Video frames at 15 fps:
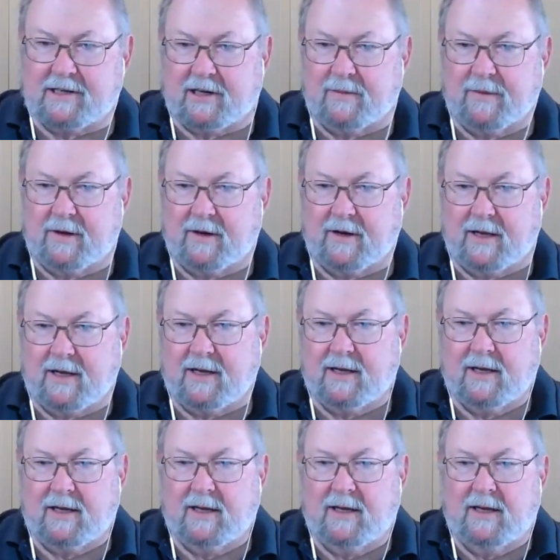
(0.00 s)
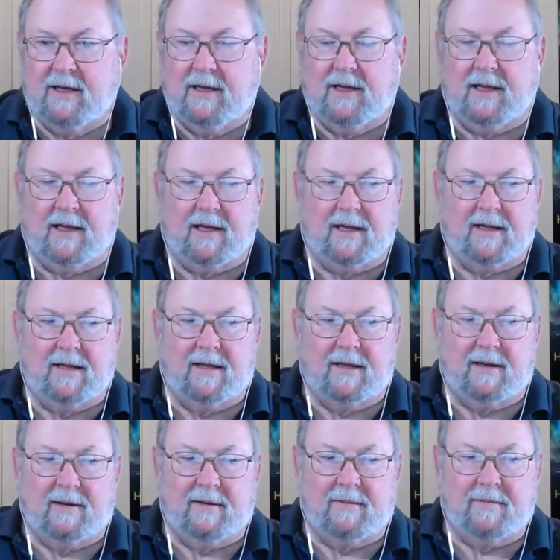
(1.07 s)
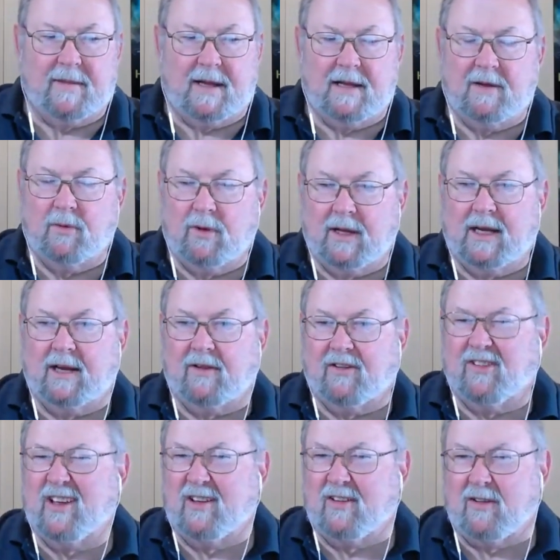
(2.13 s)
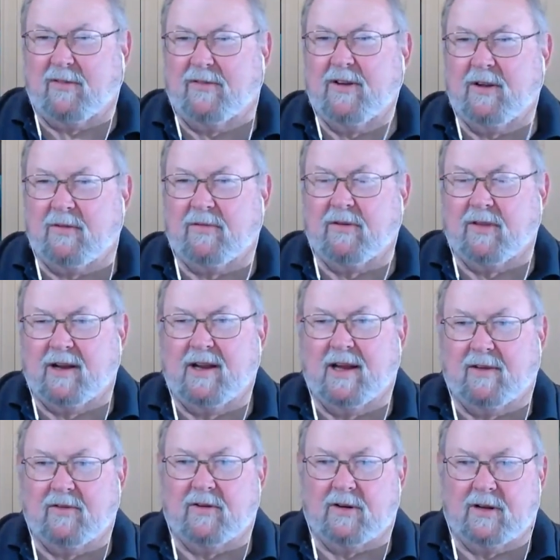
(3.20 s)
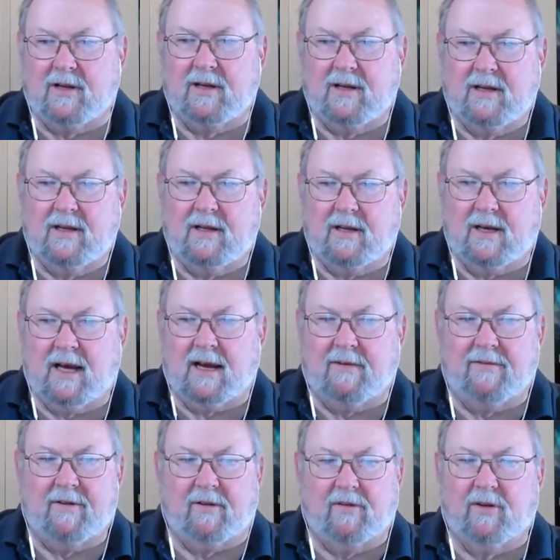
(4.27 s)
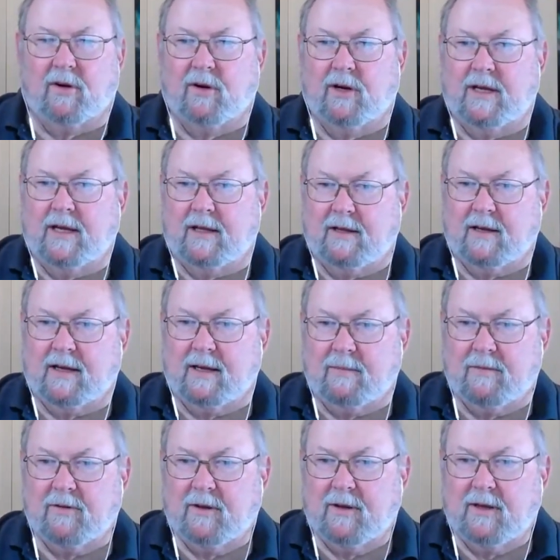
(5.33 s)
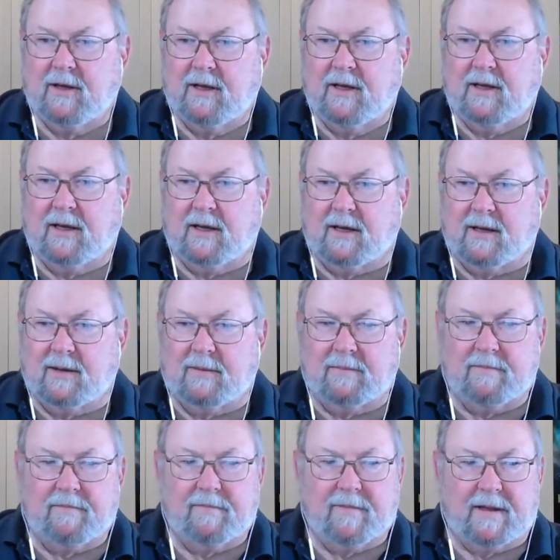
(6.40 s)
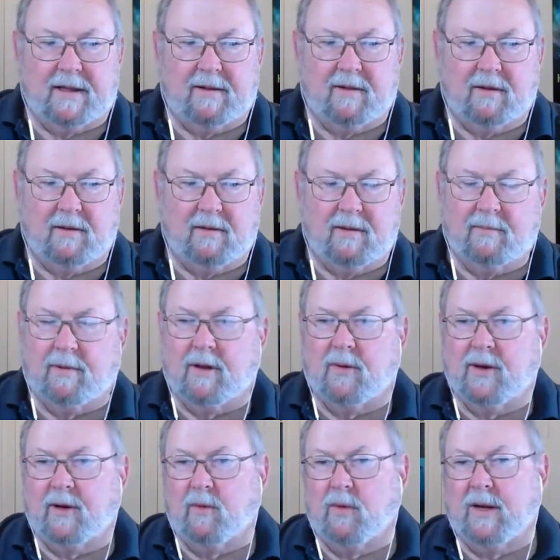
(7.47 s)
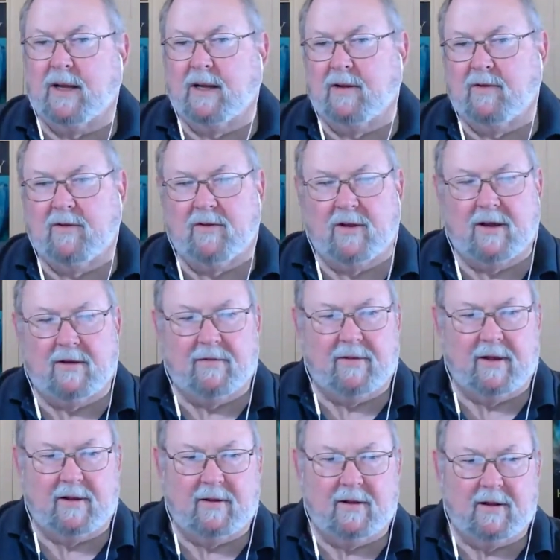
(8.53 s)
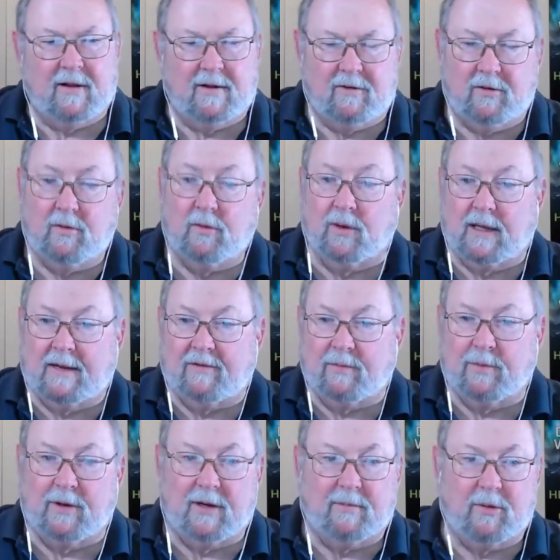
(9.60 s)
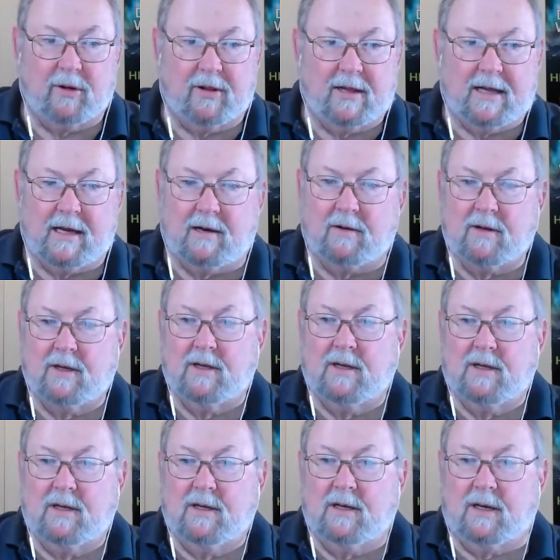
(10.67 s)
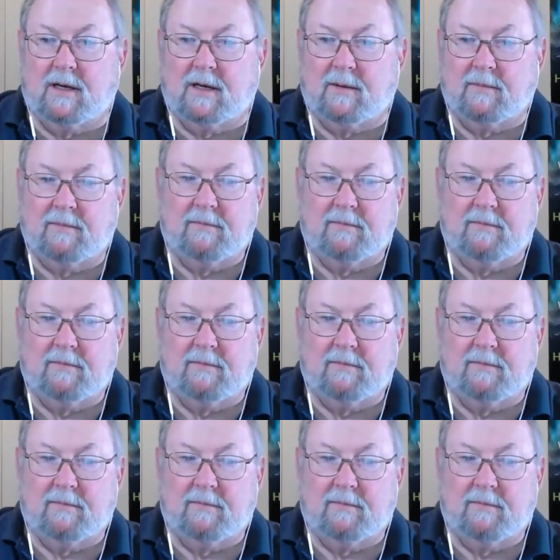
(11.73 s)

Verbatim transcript: community, and uh, and you really get a sense, a feel for the desert kind of feel dirty at times, um, and the the blowing wind and stuff that the the two really have to put up with now, um,